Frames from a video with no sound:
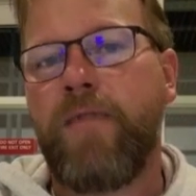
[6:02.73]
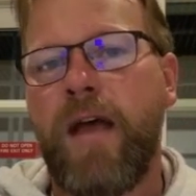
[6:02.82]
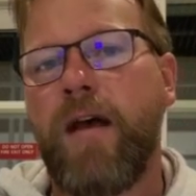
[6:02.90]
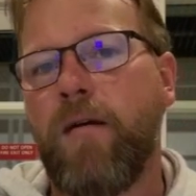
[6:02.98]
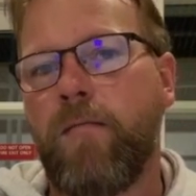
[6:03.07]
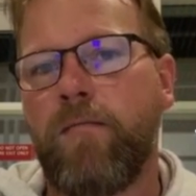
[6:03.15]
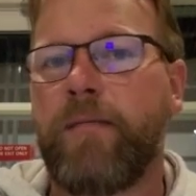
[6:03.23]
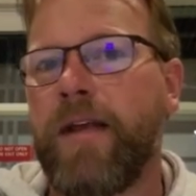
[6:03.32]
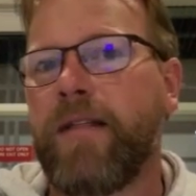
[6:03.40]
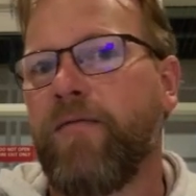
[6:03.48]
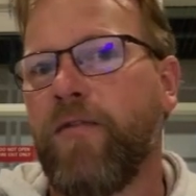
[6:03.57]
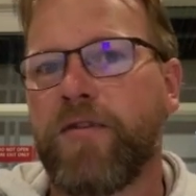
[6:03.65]
them make
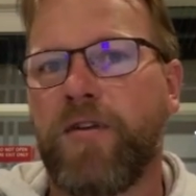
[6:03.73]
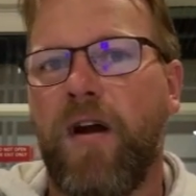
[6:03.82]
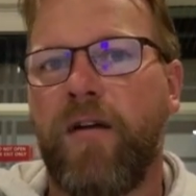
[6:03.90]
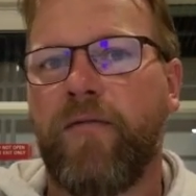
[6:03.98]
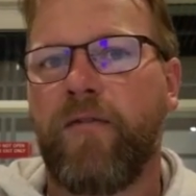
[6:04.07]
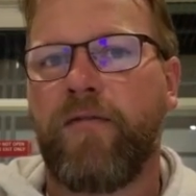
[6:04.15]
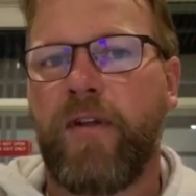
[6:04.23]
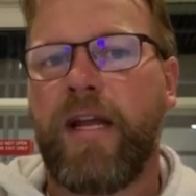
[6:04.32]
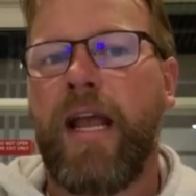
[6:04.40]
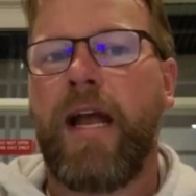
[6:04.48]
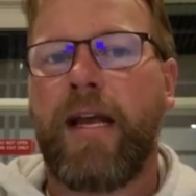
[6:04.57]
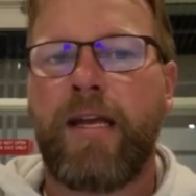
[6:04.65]
the first offer of like,
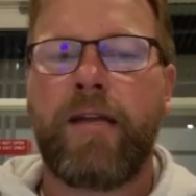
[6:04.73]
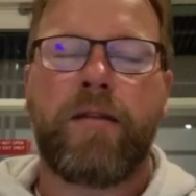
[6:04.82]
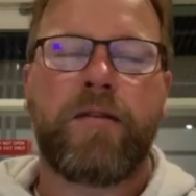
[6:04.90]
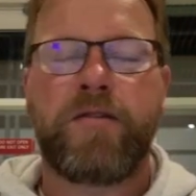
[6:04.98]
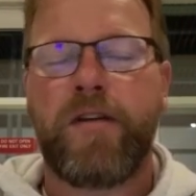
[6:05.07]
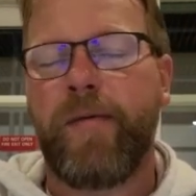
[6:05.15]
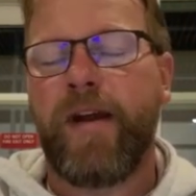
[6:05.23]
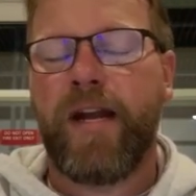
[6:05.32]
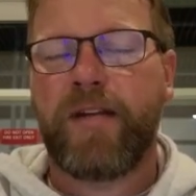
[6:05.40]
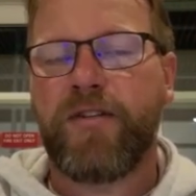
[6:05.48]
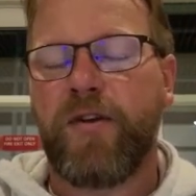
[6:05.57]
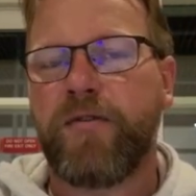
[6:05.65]
hey, I can get this to you by
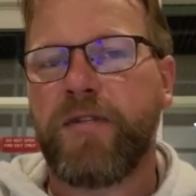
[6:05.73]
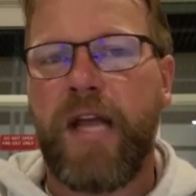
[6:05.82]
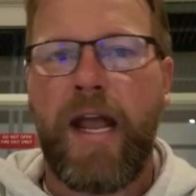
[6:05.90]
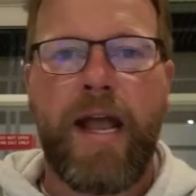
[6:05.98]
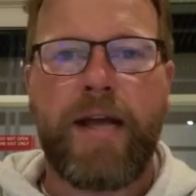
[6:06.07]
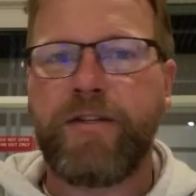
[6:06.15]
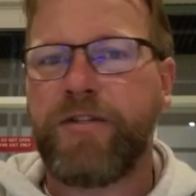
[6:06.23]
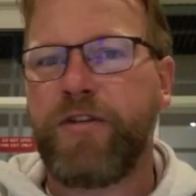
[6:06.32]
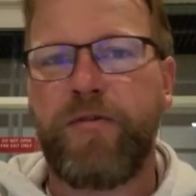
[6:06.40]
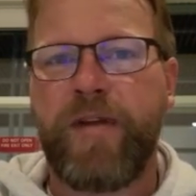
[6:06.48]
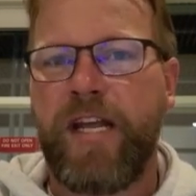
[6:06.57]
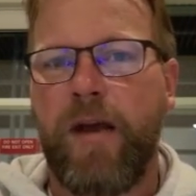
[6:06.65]
next Thursday at
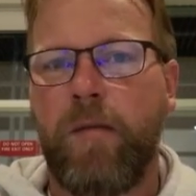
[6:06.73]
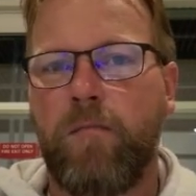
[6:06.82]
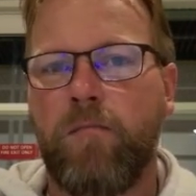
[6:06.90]
2 p.m.